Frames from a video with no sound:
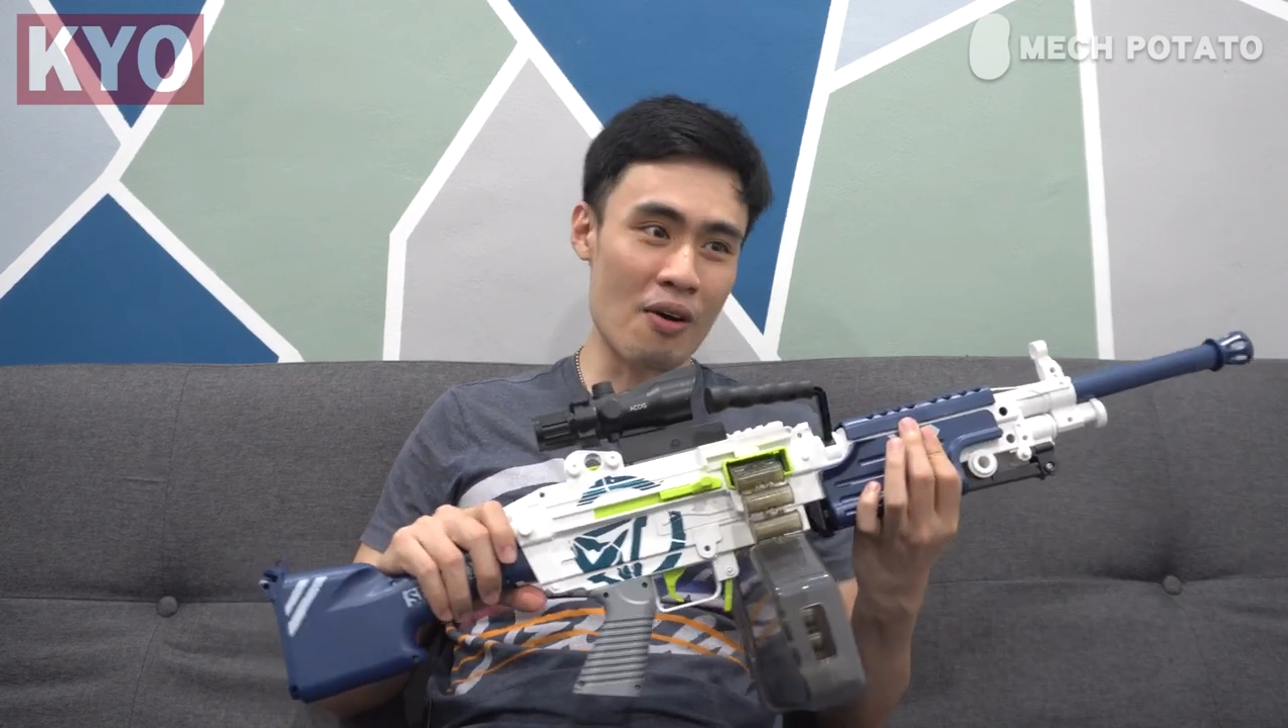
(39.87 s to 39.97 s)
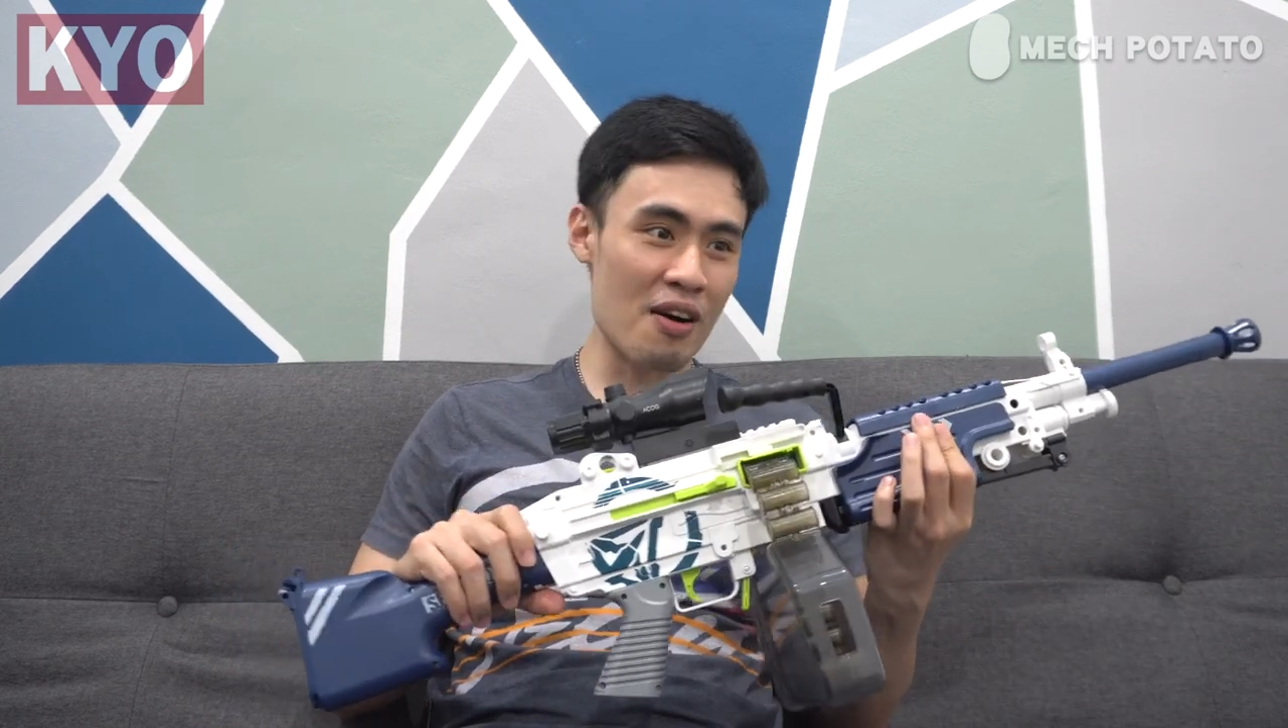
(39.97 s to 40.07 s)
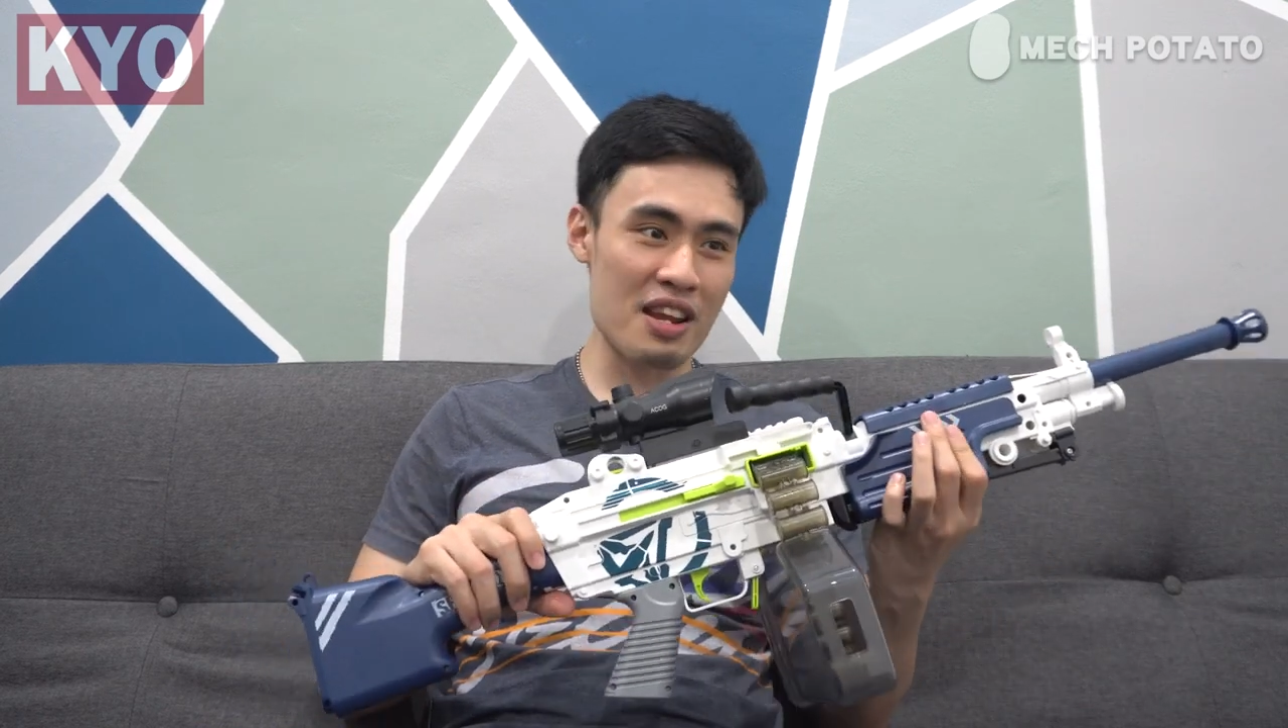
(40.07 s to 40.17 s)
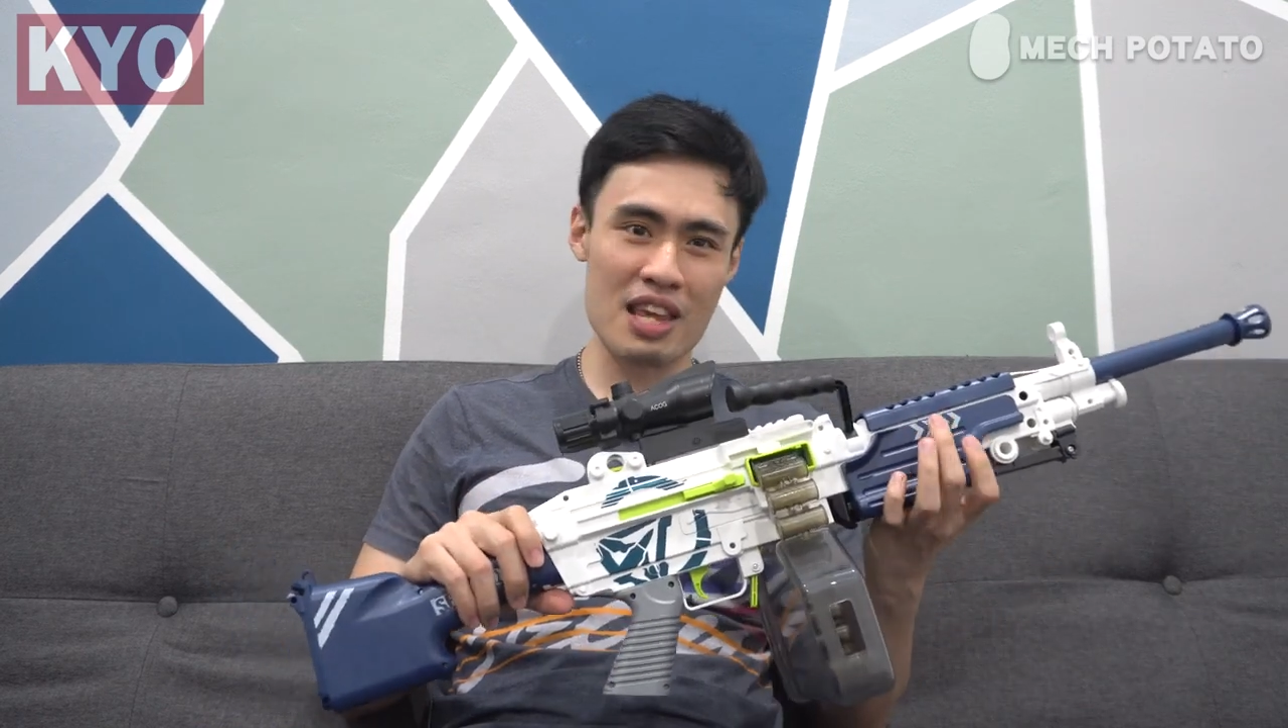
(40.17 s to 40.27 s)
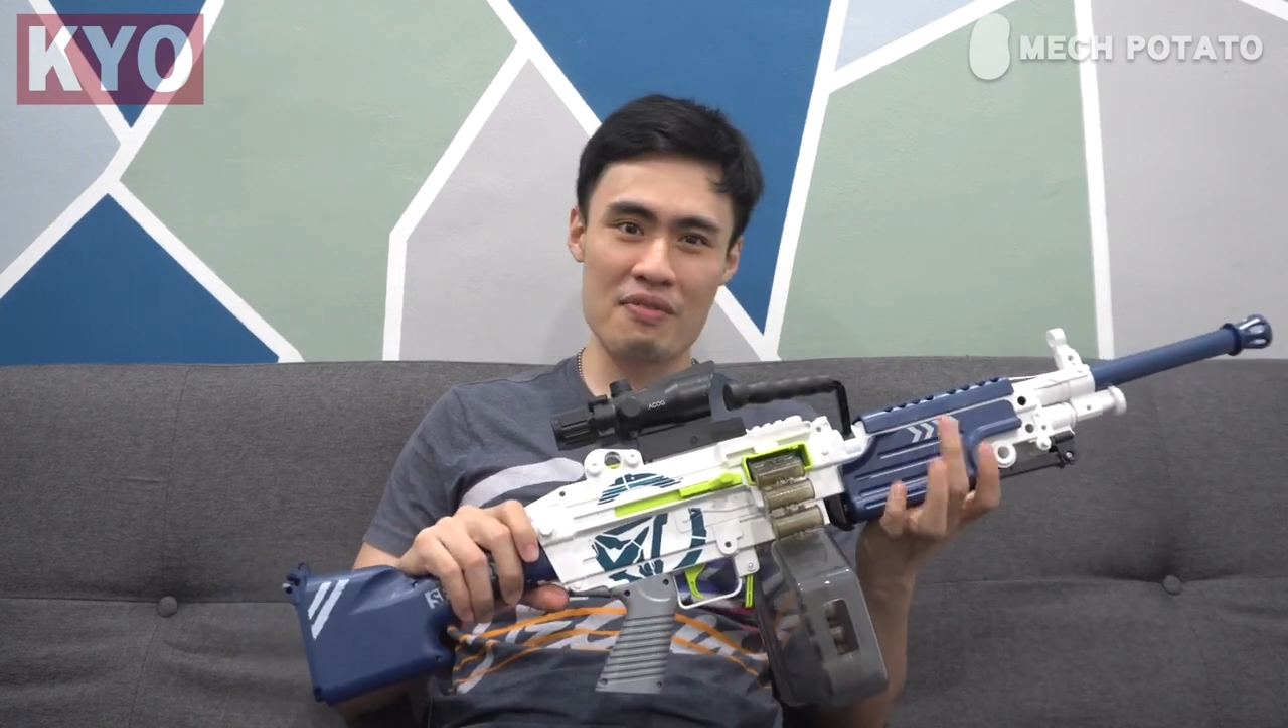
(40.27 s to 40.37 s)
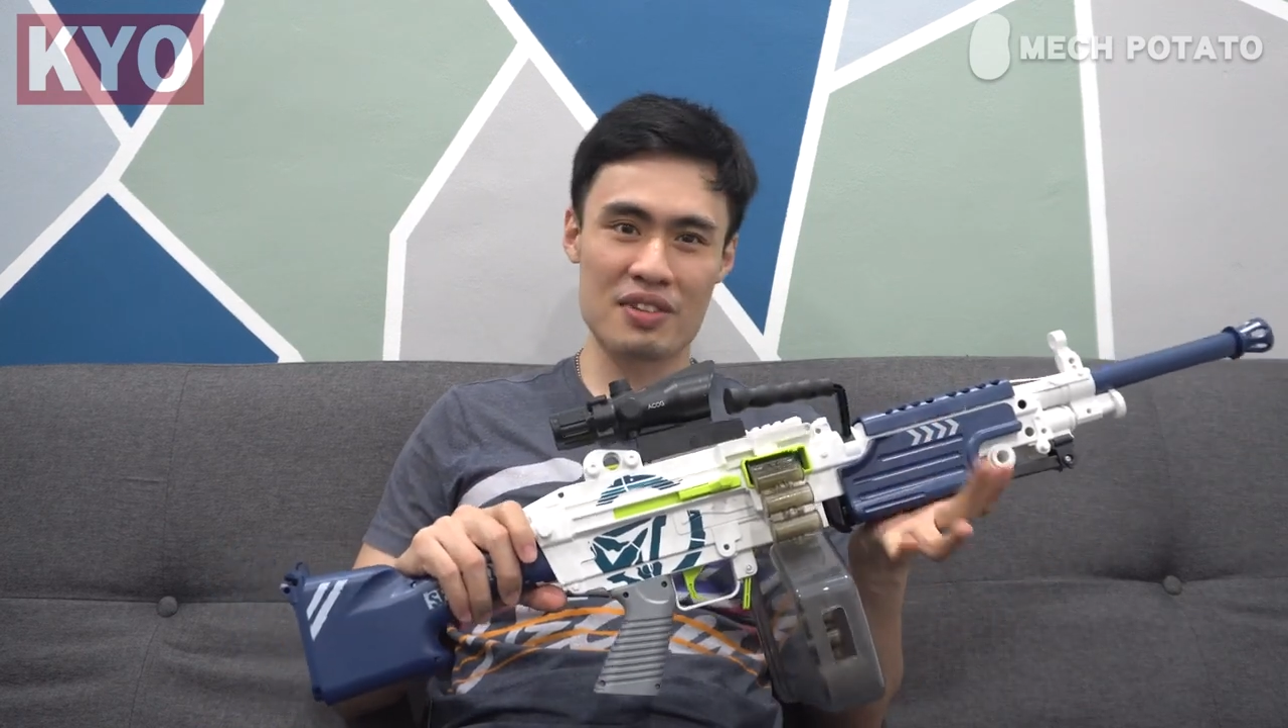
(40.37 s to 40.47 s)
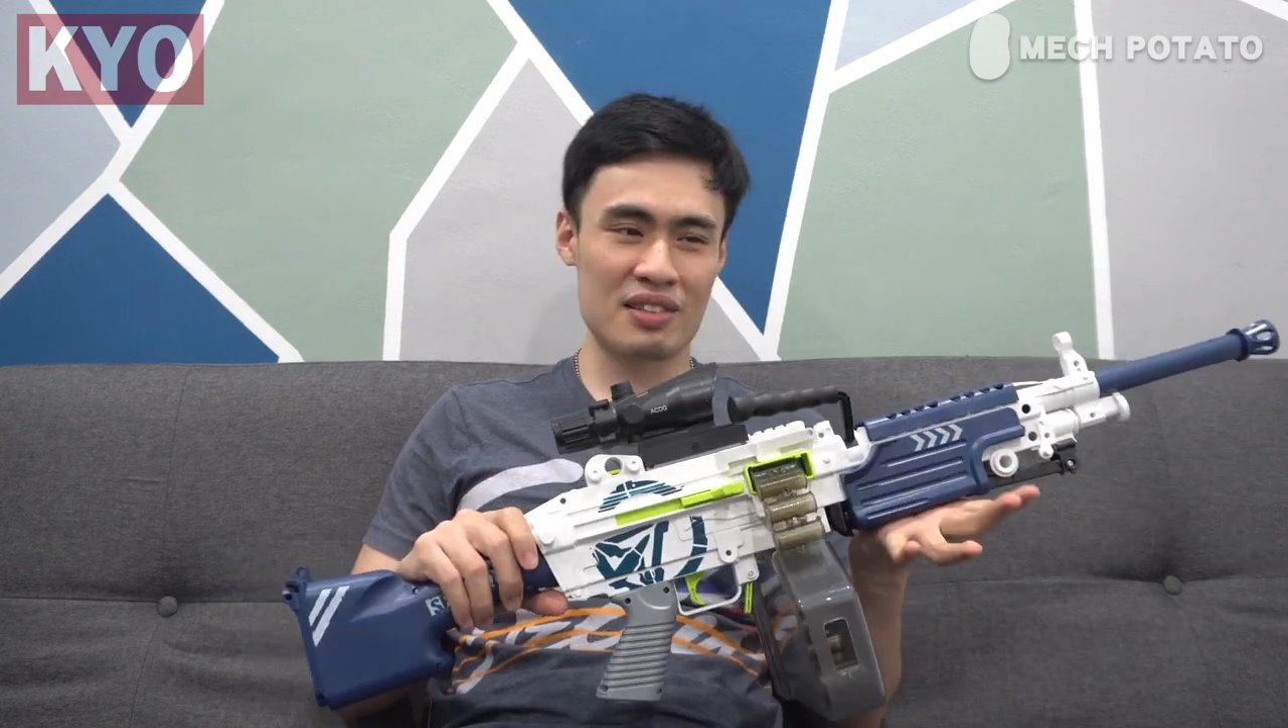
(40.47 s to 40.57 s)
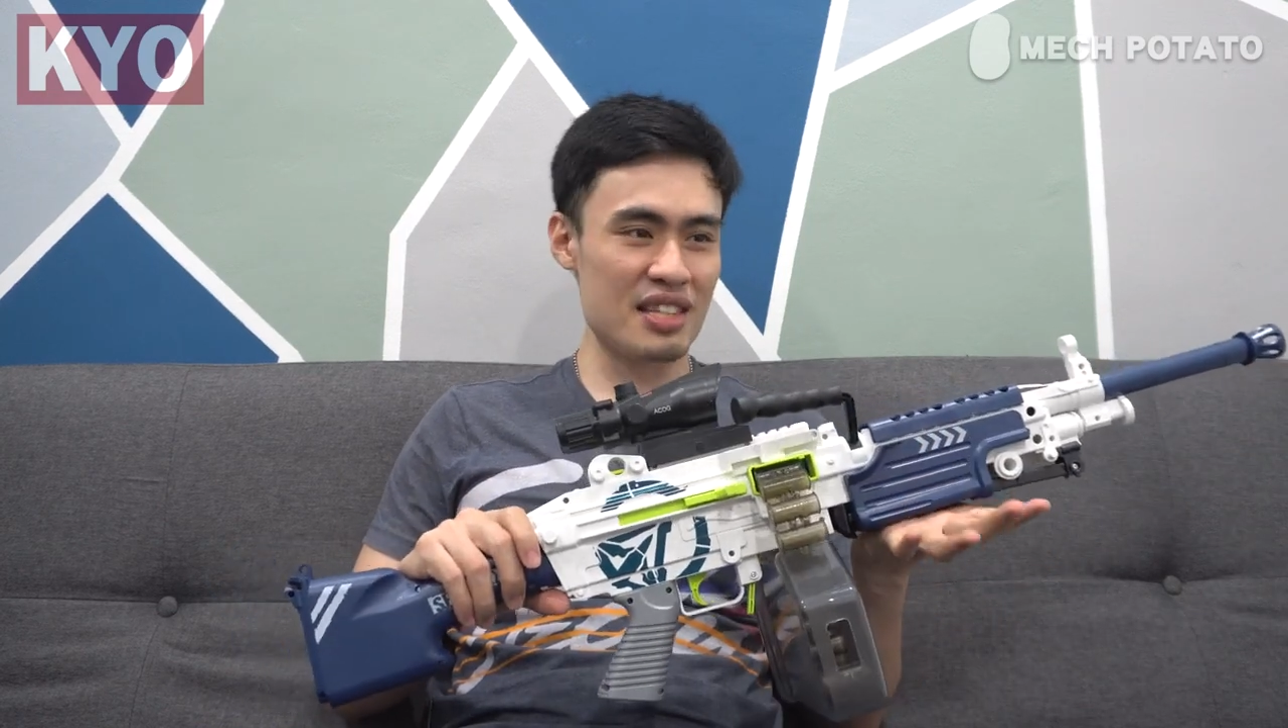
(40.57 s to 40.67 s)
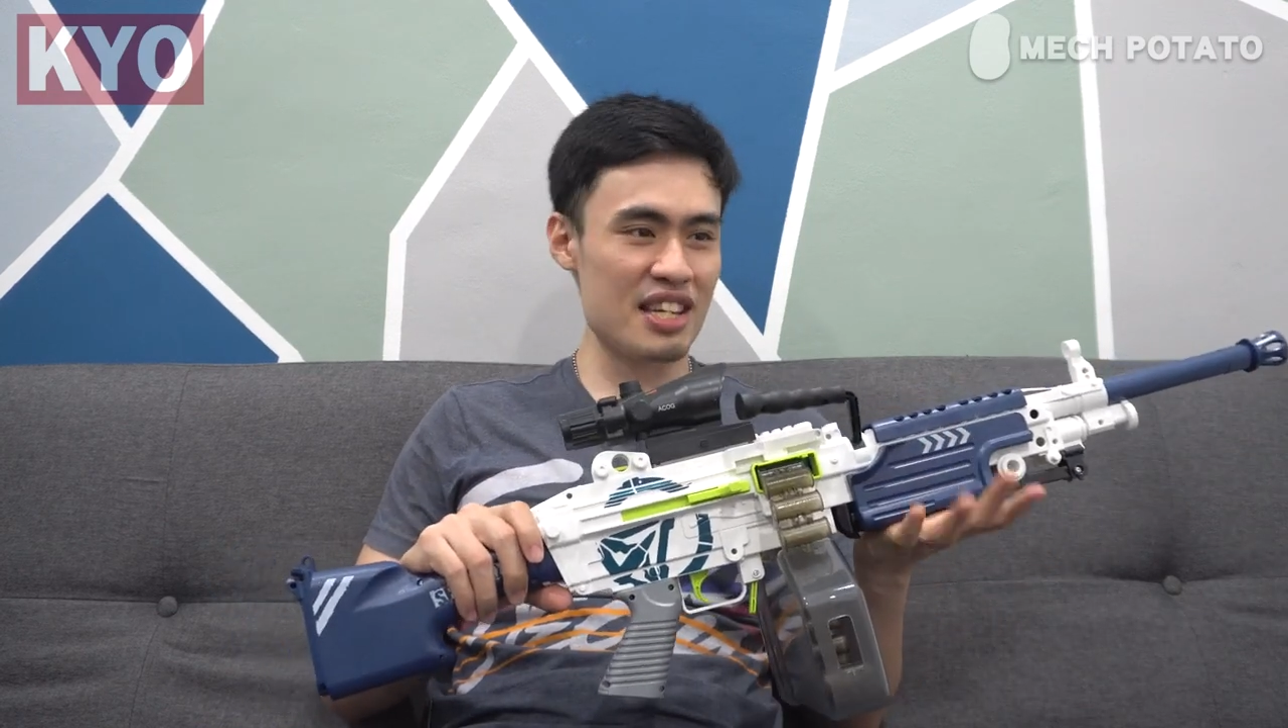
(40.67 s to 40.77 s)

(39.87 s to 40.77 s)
or even